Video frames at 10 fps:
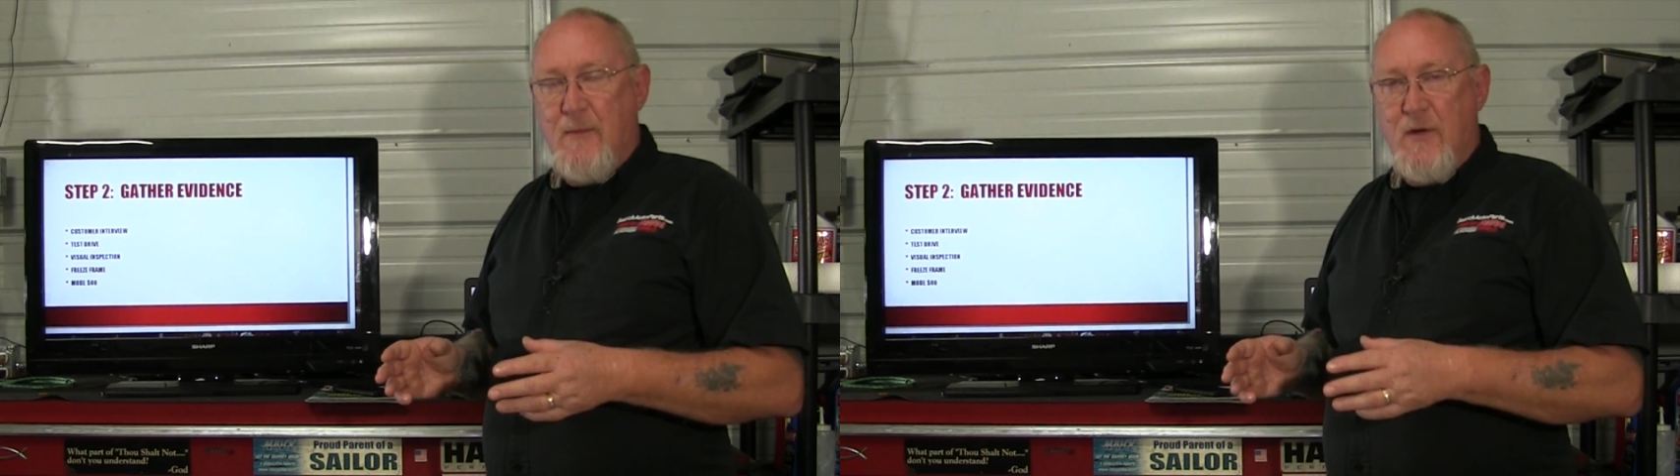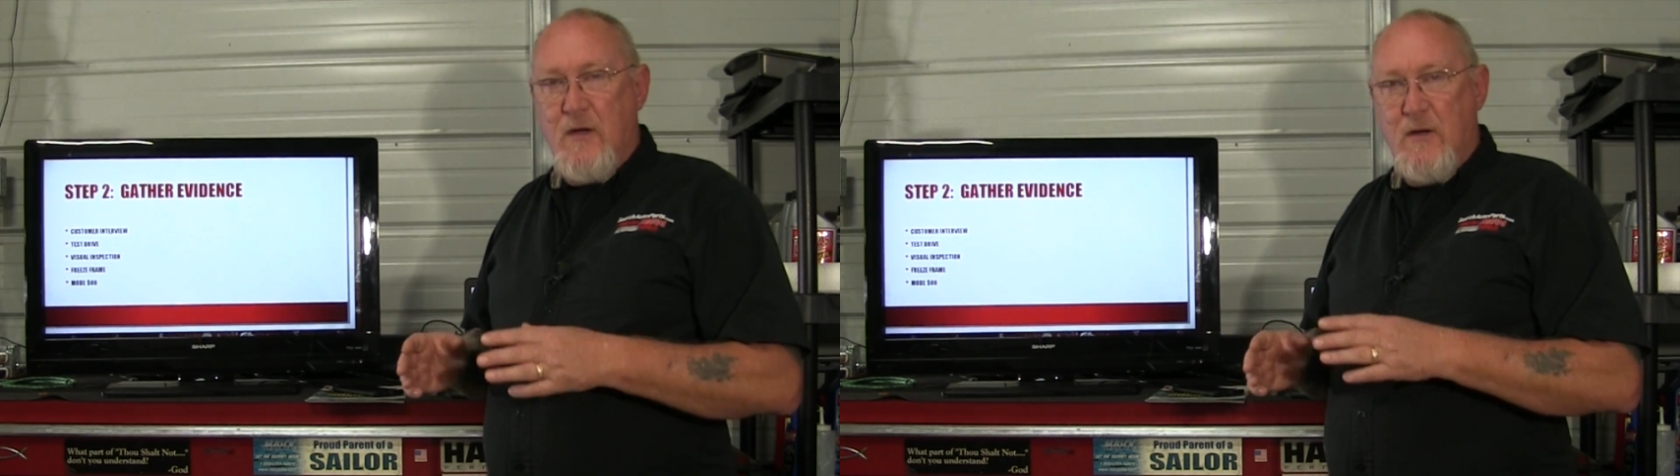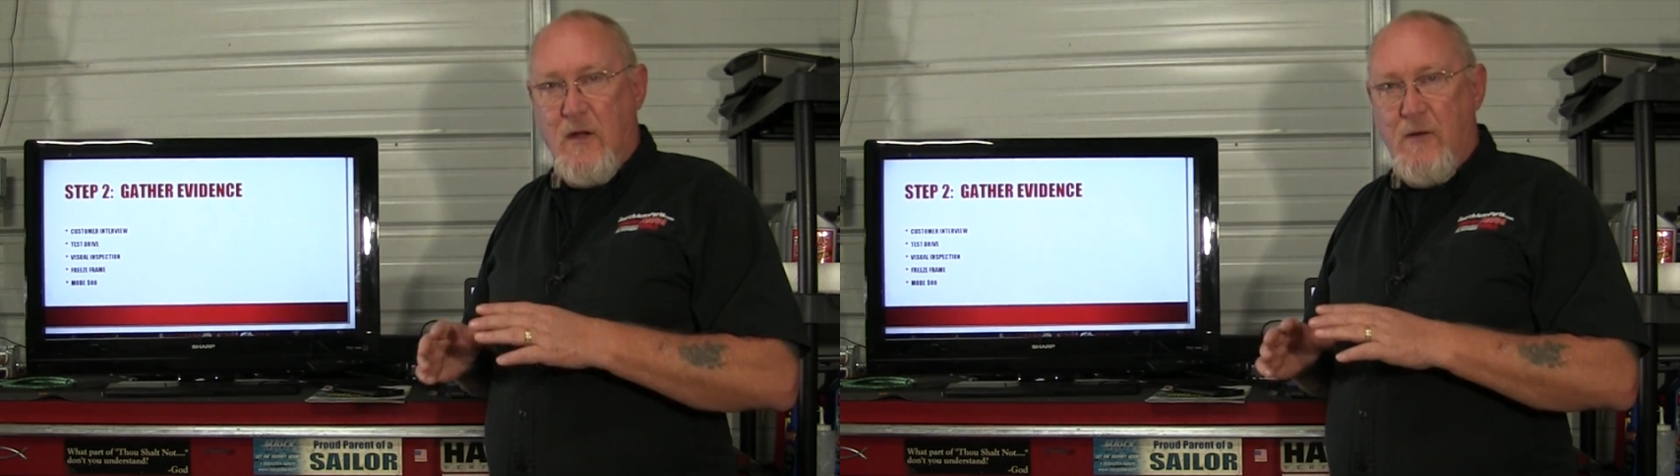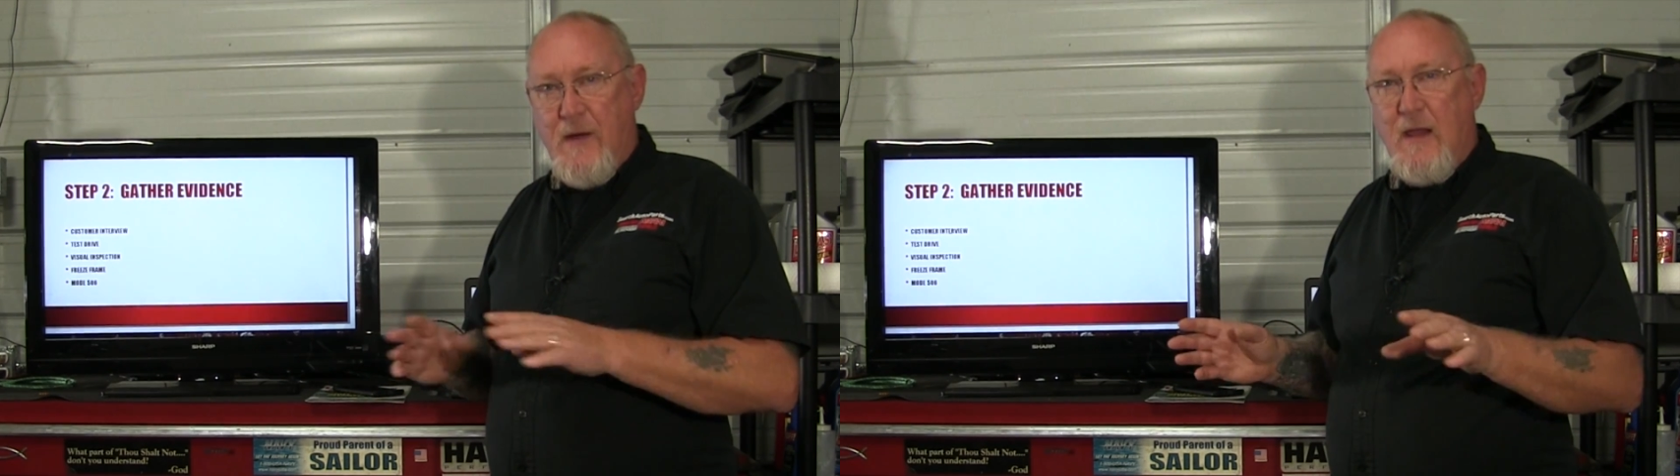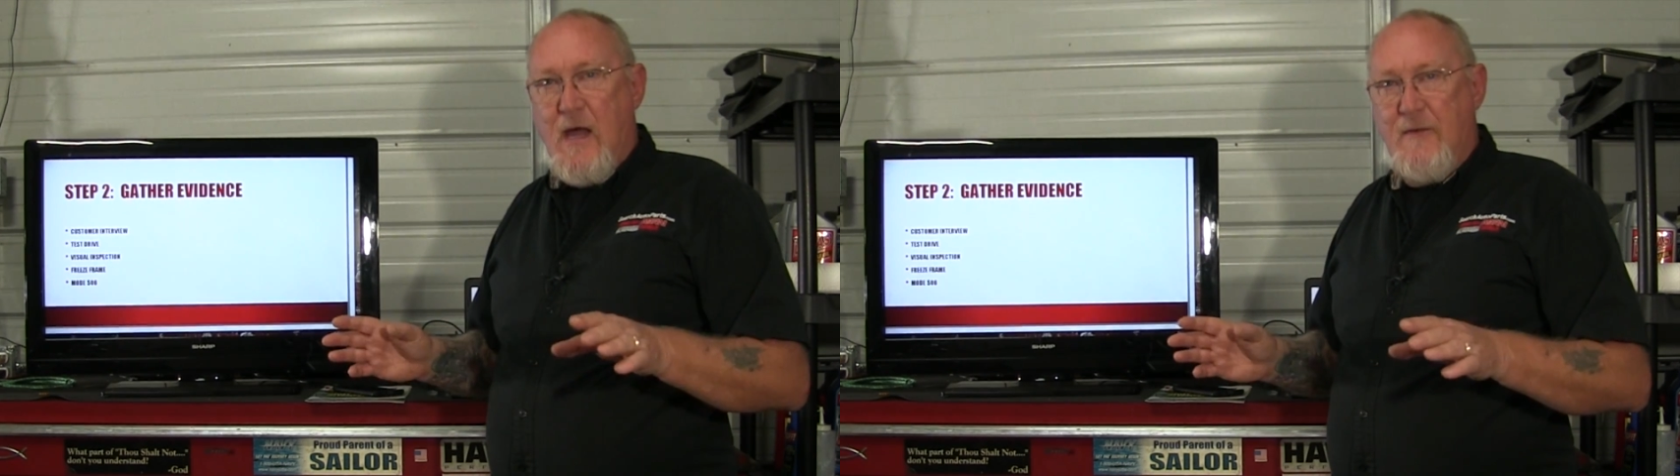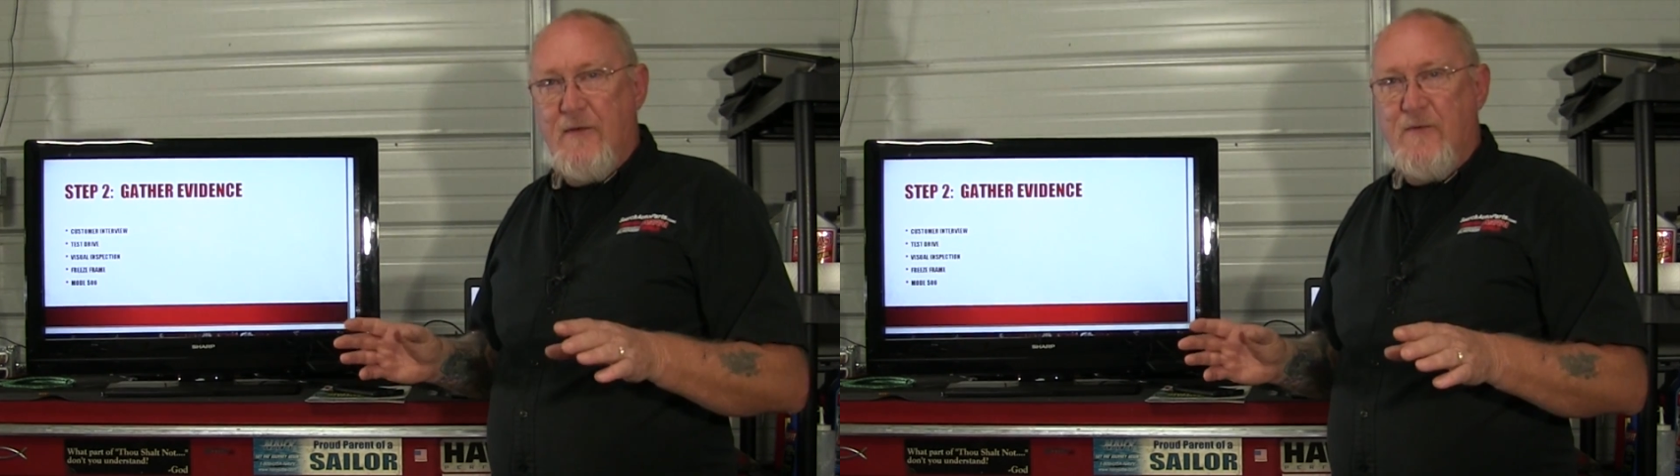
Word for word: I'm going to clear out a lot of